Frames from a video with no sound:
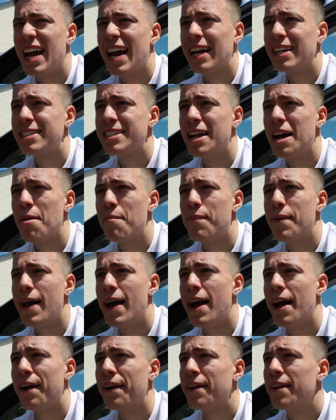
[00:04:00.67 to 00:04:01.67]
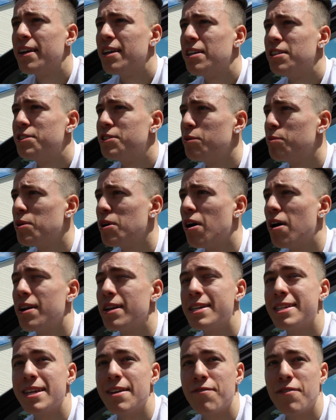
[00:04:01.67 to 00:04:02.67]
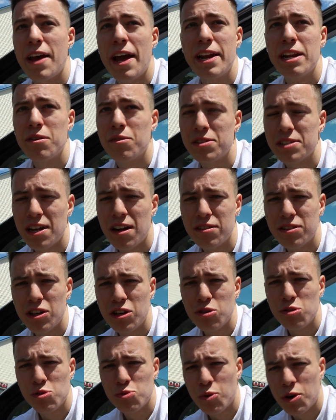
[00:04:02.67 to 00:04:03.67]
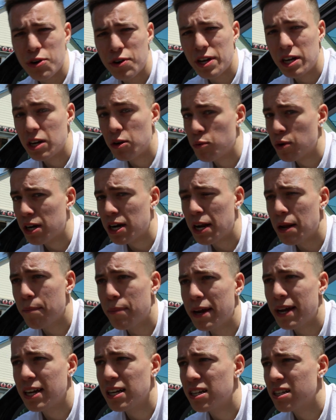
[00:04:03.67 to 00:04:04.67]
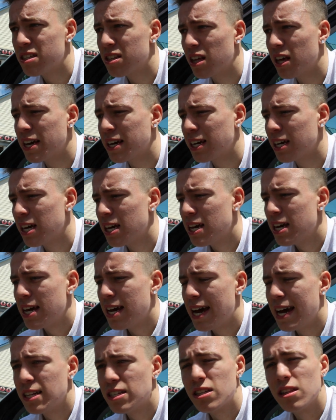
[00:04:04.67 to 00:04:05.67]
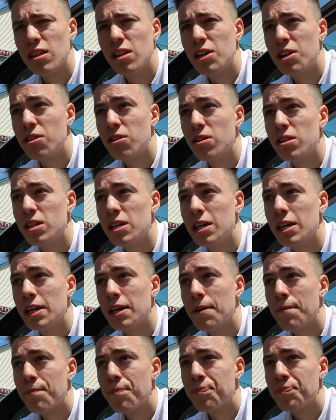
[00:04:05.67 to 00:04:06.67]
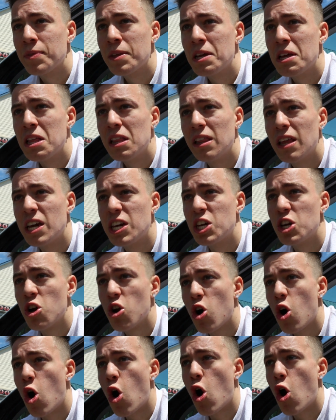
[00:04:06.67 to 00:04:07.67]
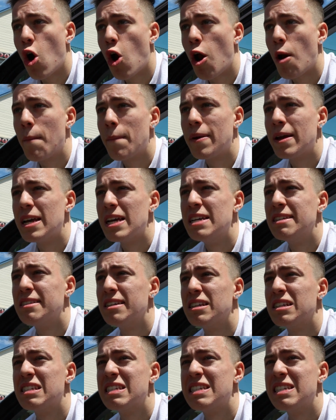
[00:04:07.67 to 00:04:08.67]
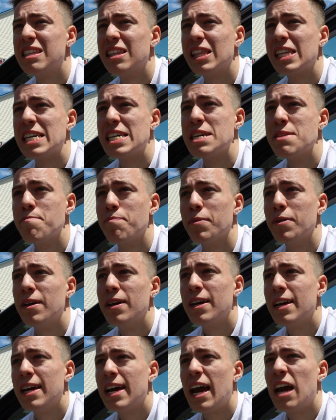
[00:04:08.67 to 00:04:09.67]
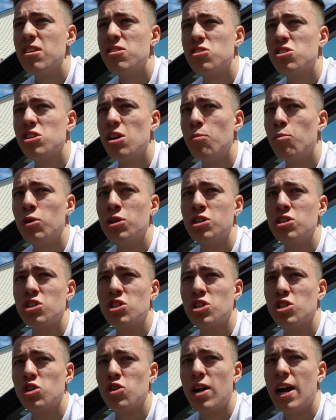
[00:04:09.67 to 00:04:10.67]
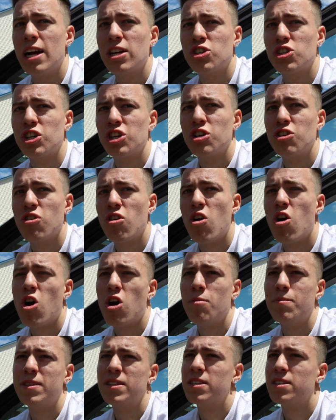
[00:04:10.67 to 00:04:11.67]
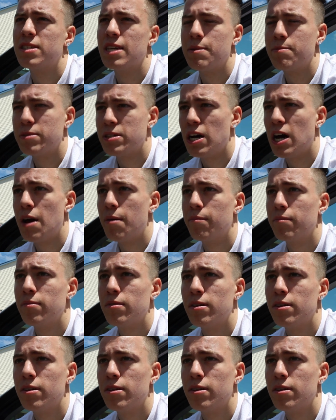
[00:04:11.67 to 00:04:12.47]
it's not bad. To be honest, if anyone's out there who's wondering what kind of pain it's like, it's literally like your arm is asleep and someone is scratching your arm at the same time